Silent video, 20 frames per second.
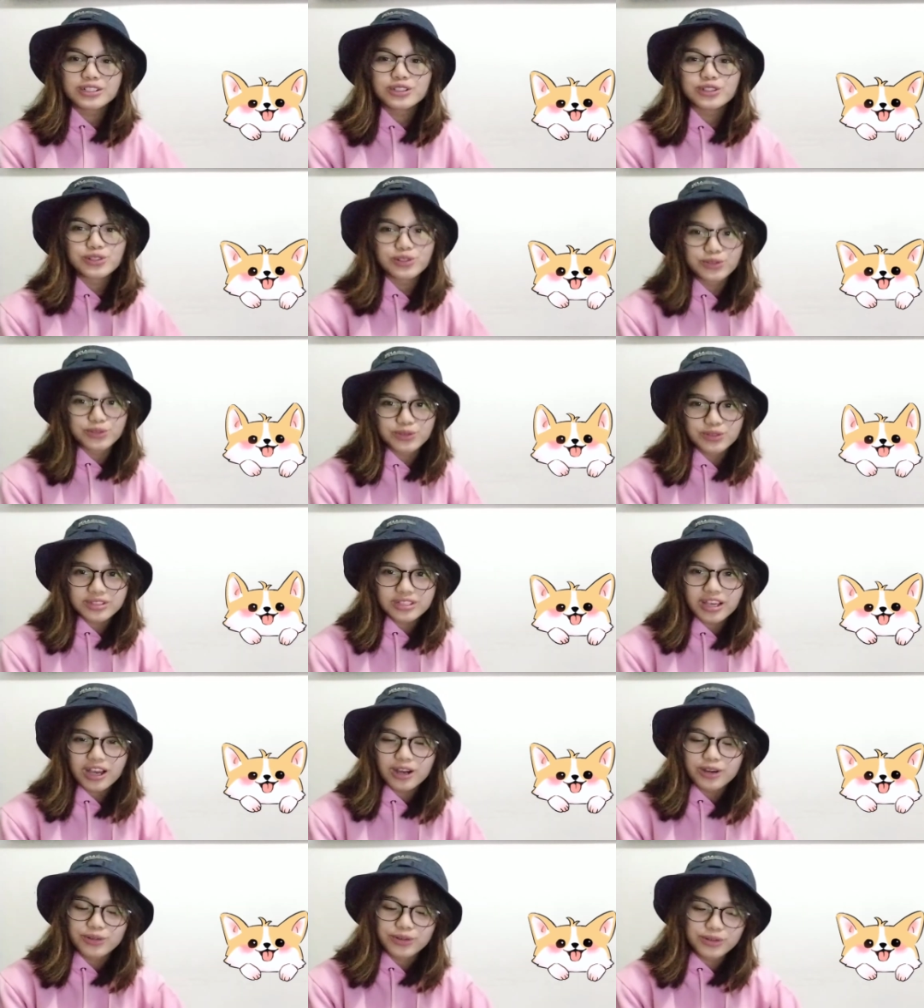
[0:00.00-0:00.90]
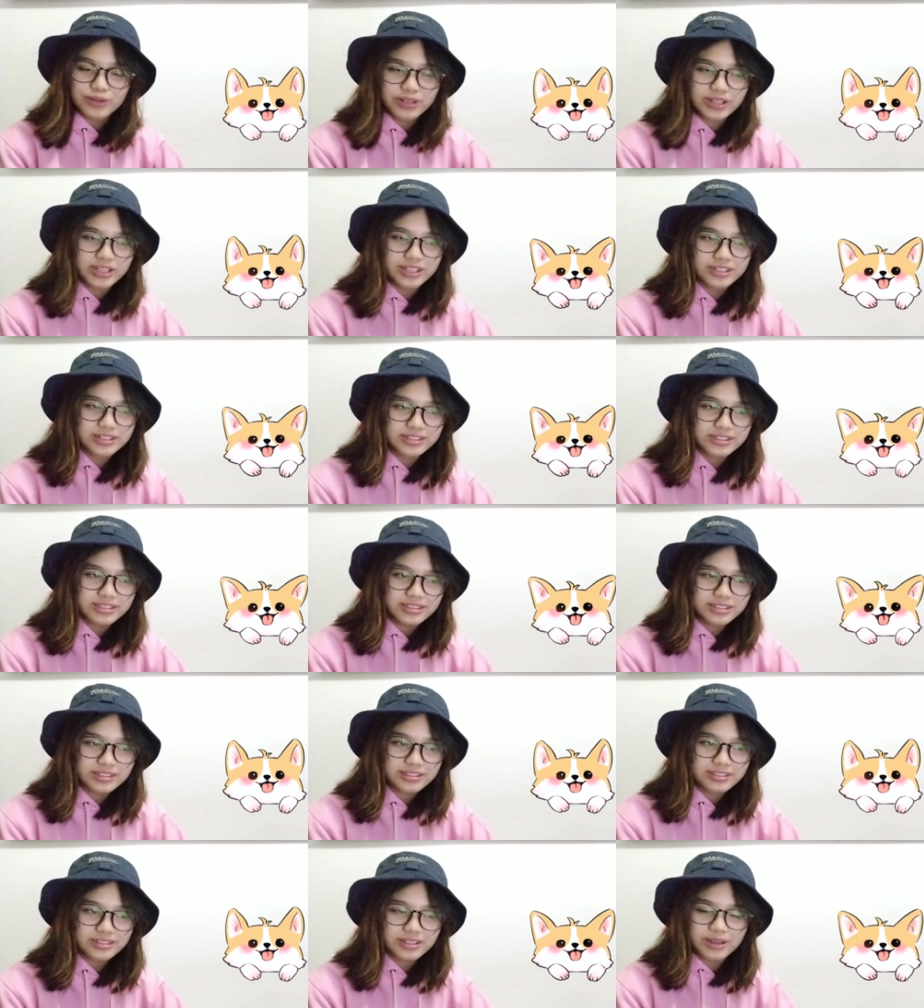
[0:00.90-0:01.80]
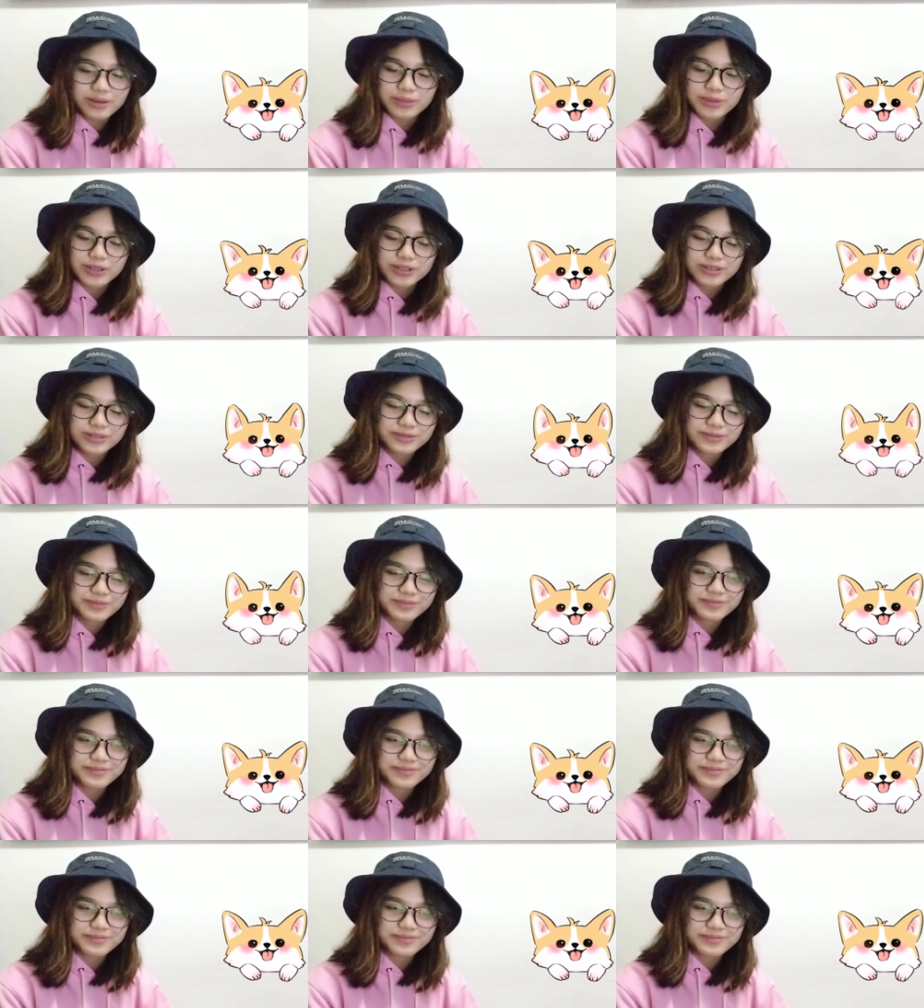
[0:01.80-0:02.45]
just shows how good he is. Come on.